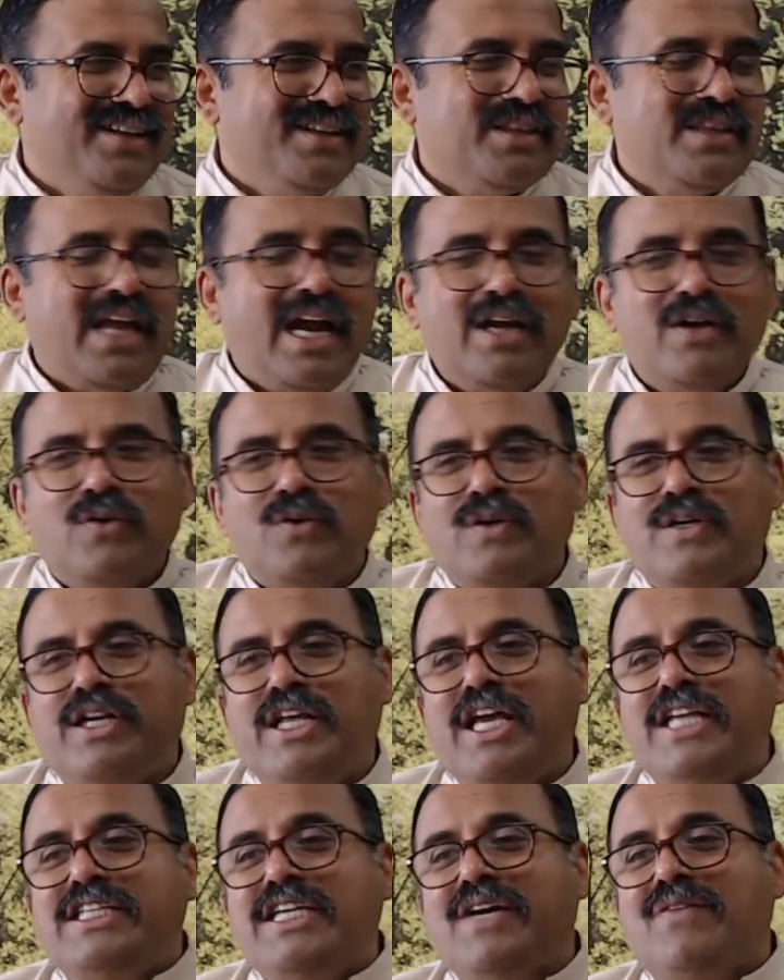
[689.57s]
That too,
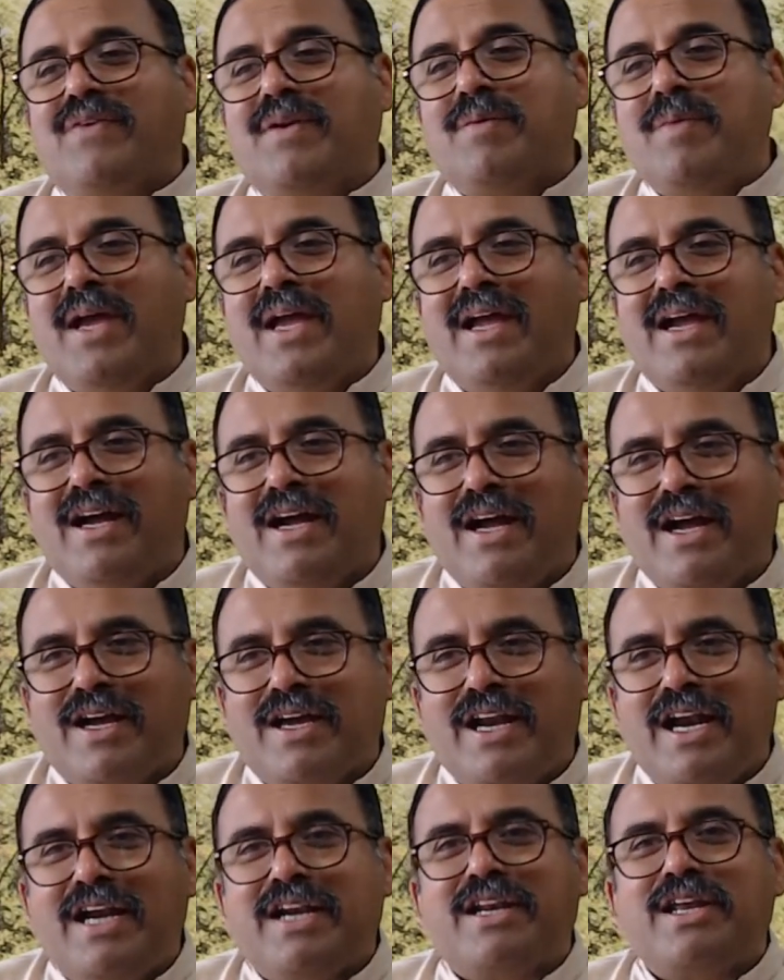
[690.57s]
teaching from a
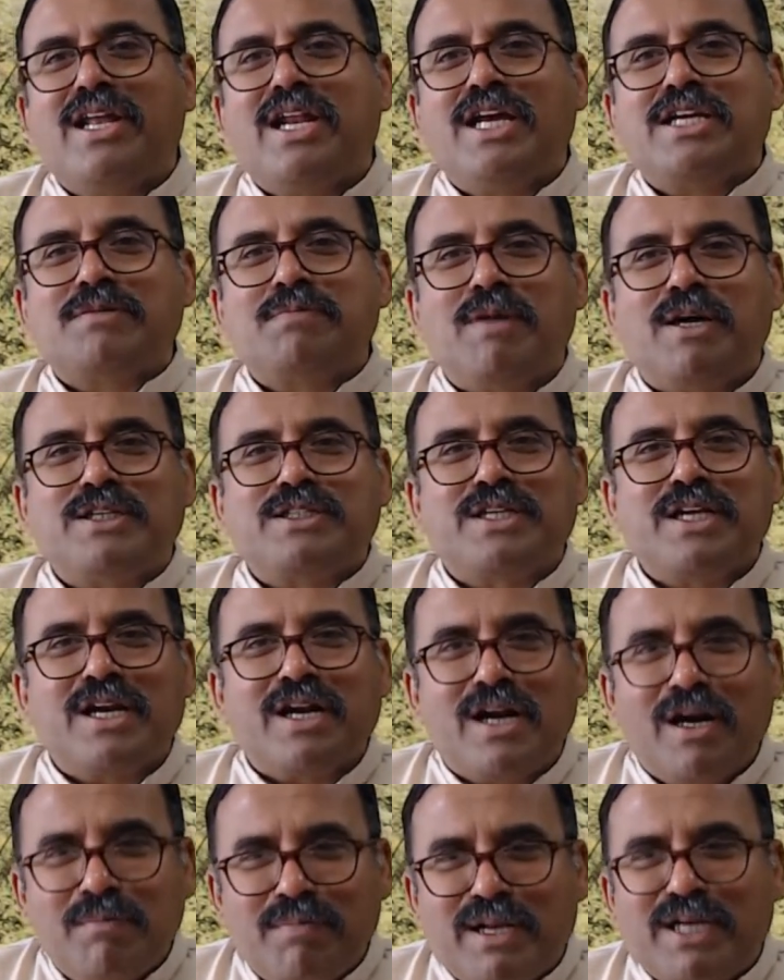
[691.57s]
great realized master
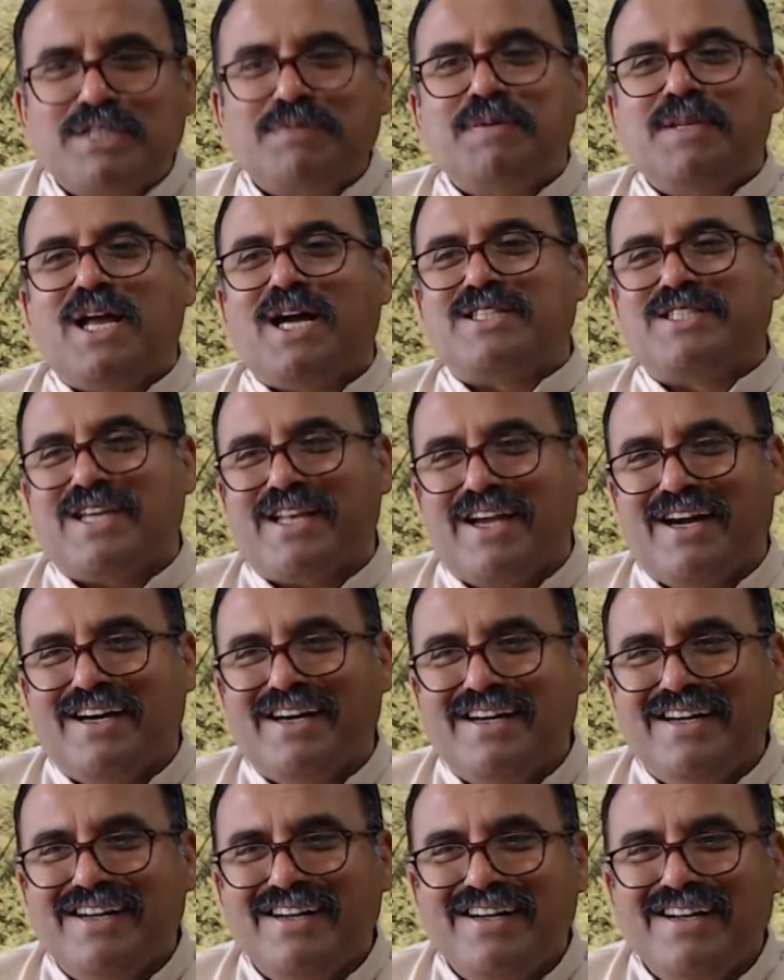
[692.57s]
called Brihaspati Acharya.
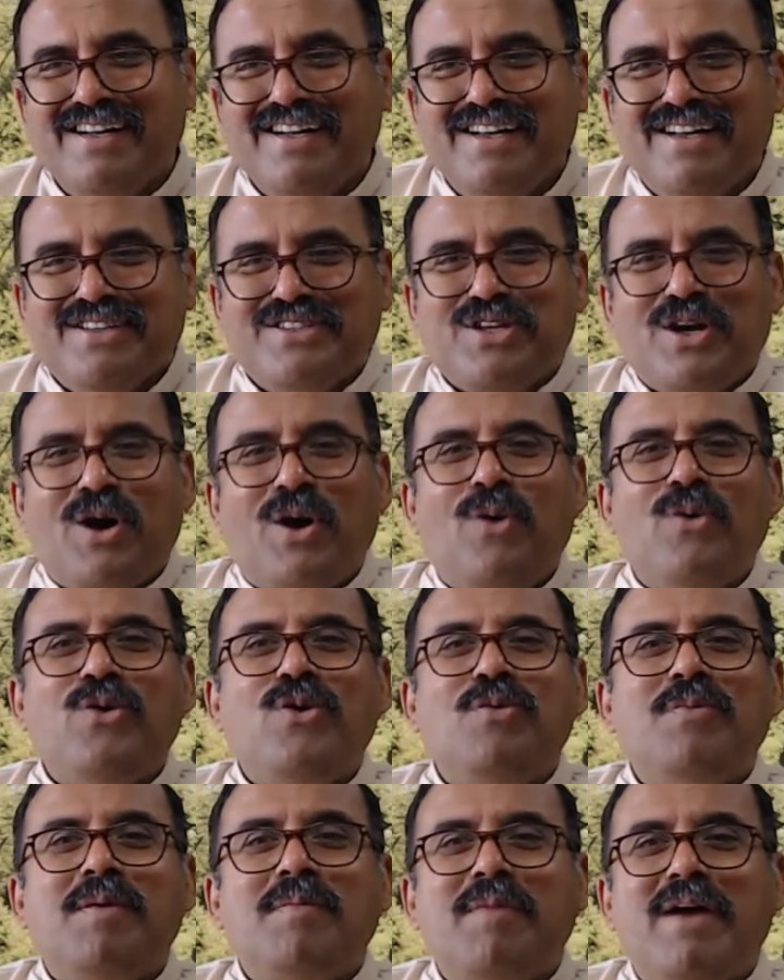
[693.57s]
So how
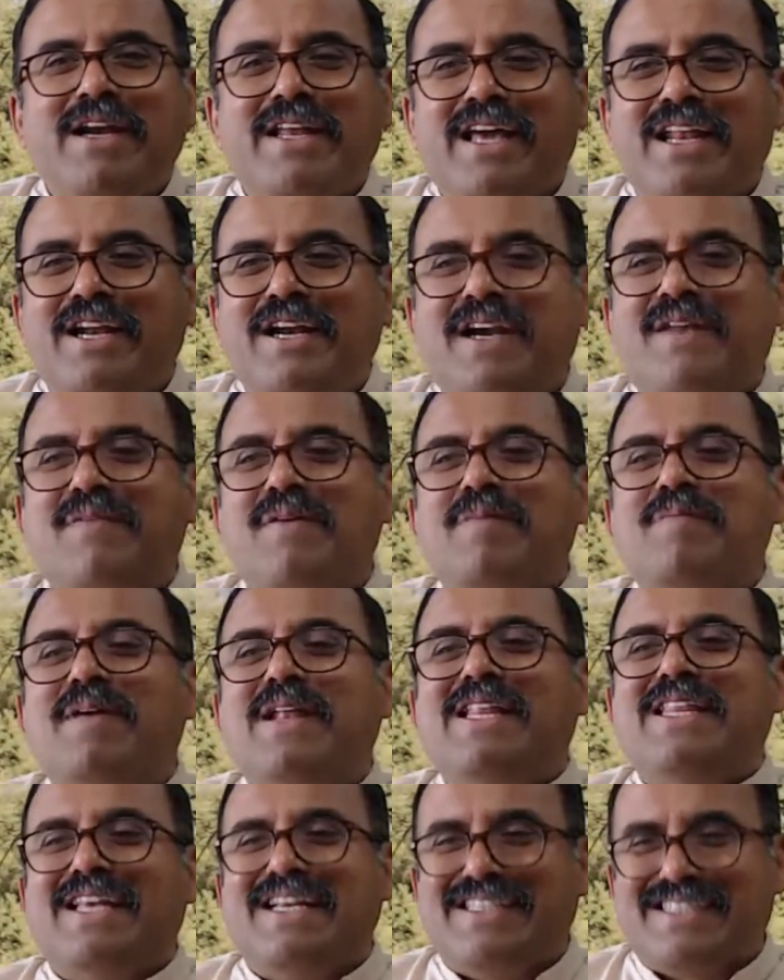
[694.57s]
human mind can interpret
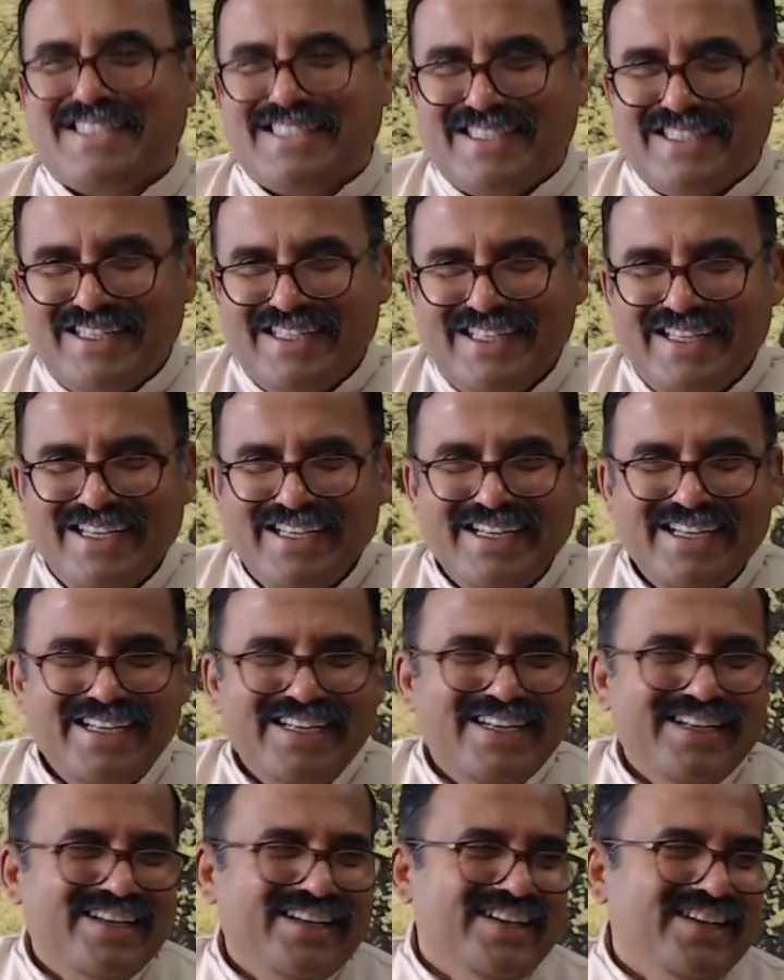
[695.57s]
many things.
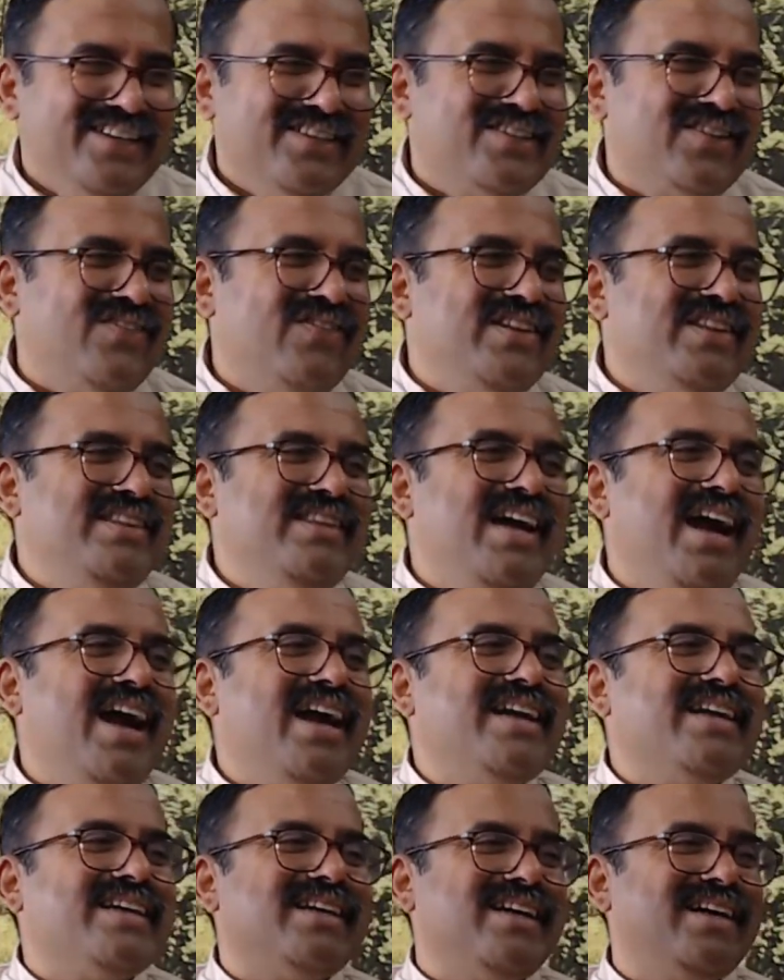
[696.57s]
So with
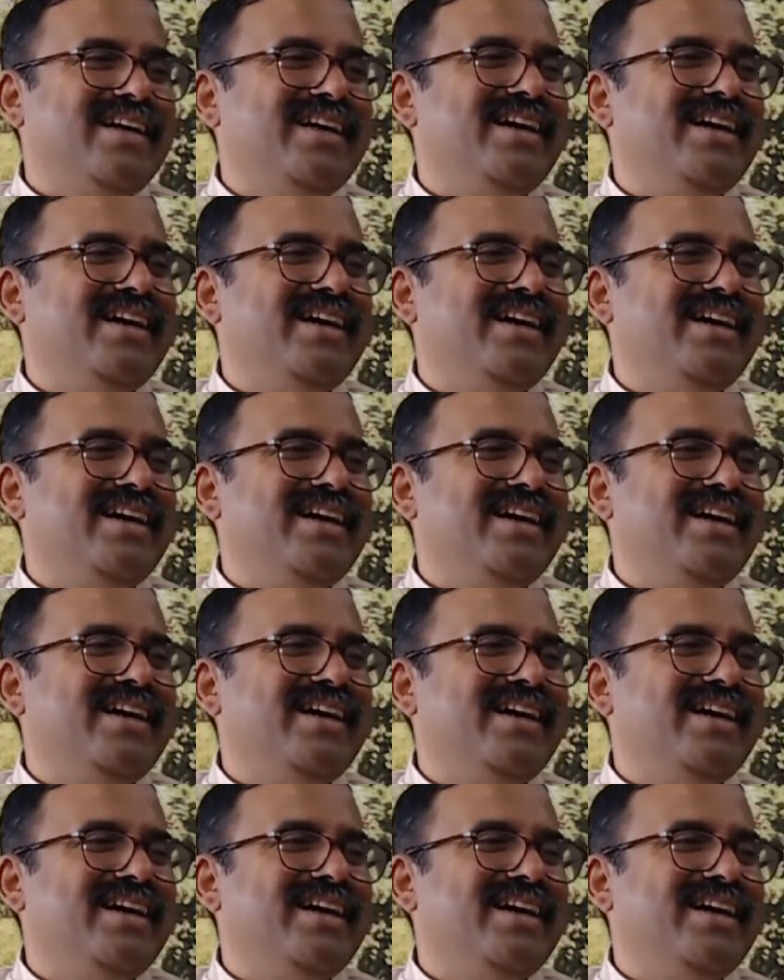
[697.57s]
that